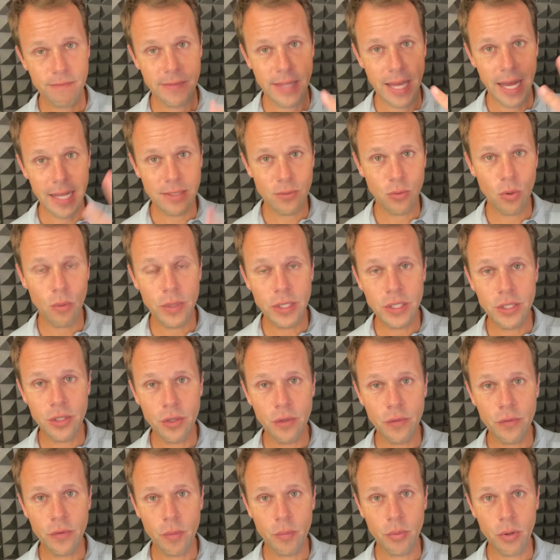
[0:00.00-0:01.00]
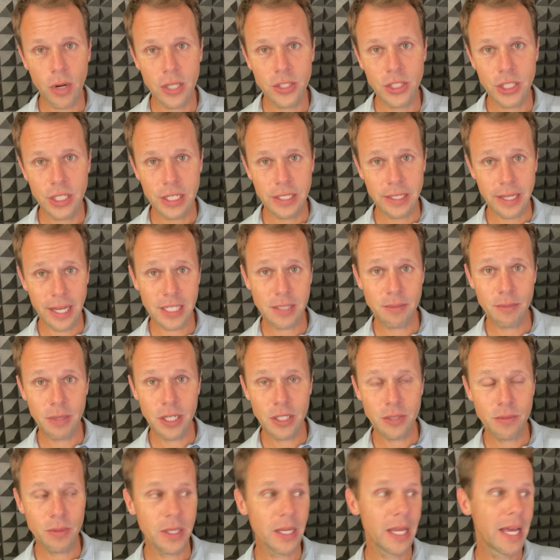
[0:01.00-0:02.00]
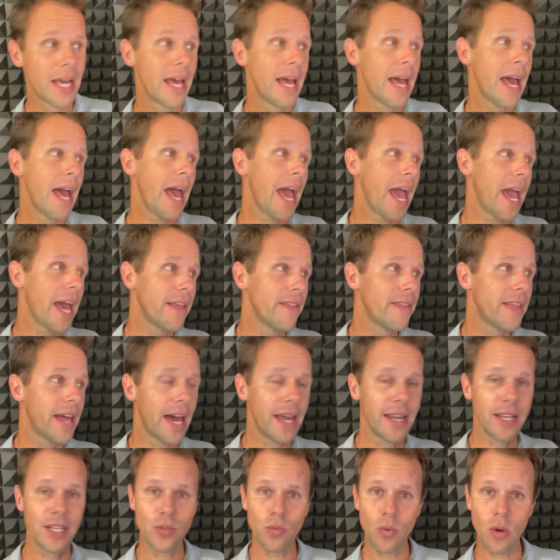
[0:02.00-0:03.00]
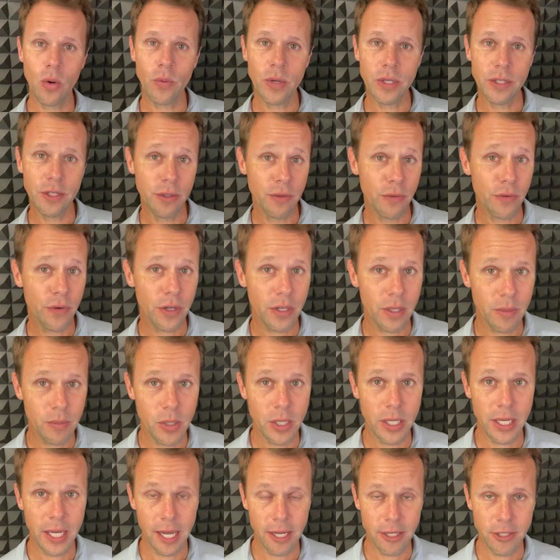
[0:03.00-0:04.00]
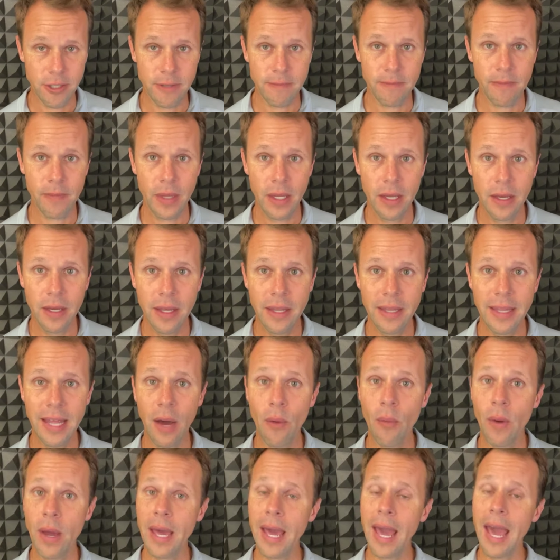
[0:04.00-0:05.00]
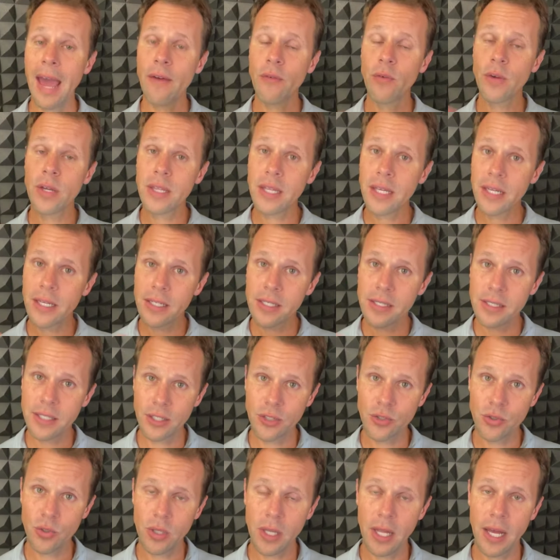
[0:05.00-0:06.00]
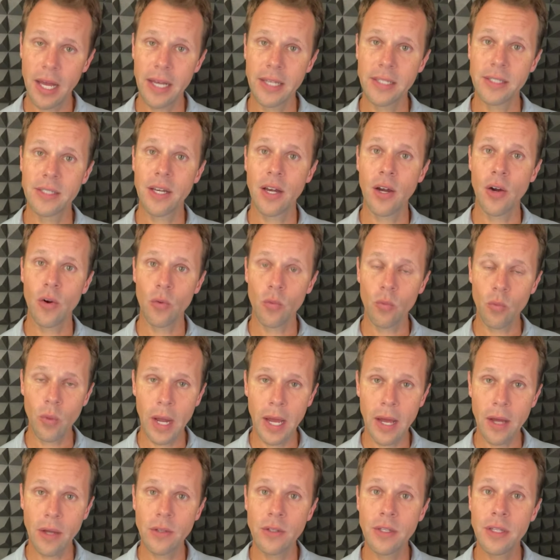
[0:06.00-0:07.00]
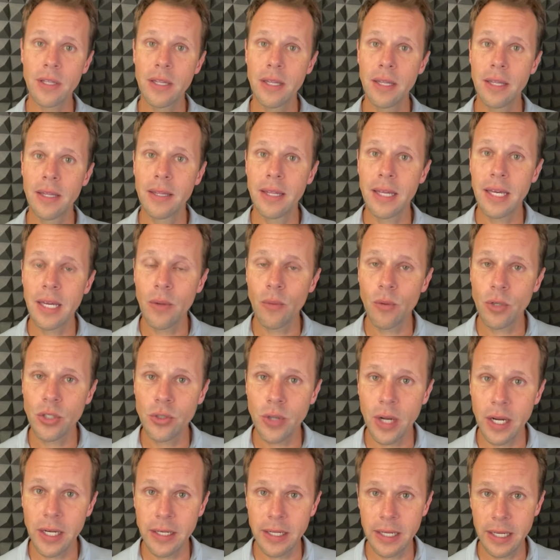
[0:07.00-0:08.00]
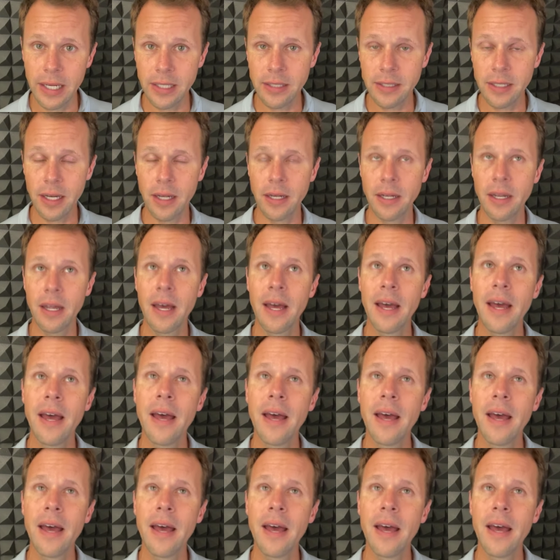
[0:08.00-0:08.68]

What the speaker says: That's what we do for project and task management, and that is what we do for communication. That way, everything is centralized around the thing we're trying to get done.